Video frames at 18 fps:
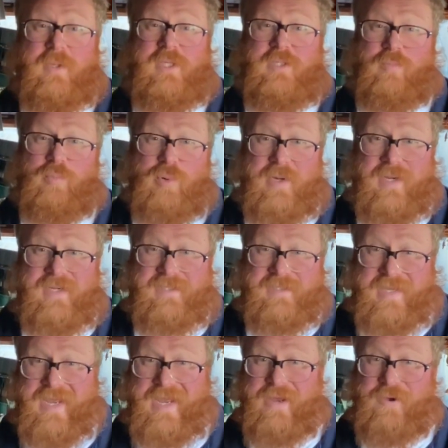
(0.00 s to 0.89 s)
be
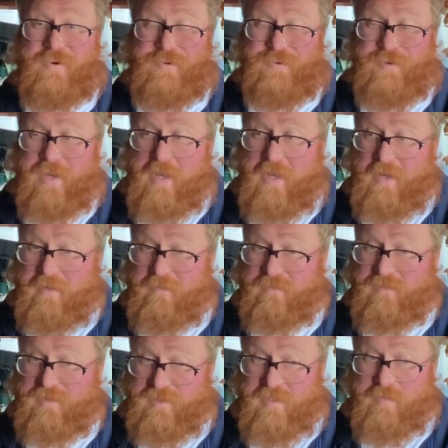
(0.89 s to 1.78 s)
surprised
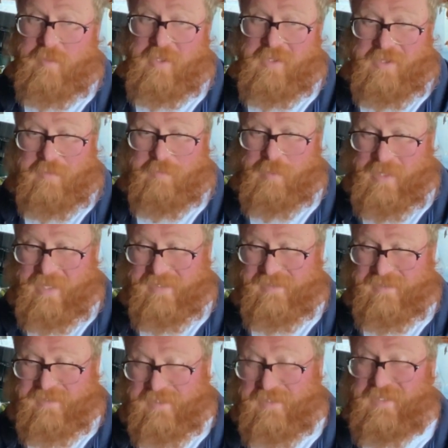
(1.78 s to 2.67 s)
how similar the
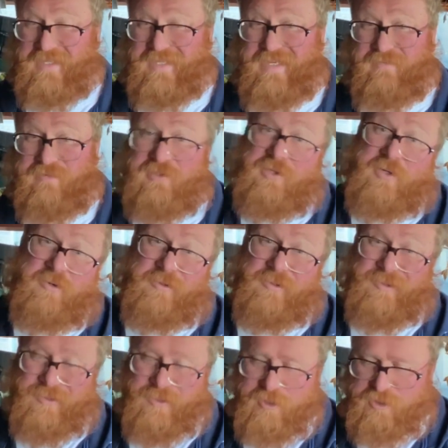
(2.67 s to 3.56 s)
plants and the leaves do
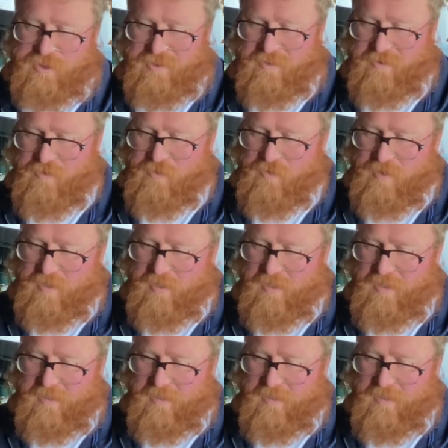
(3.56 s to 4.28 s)
look to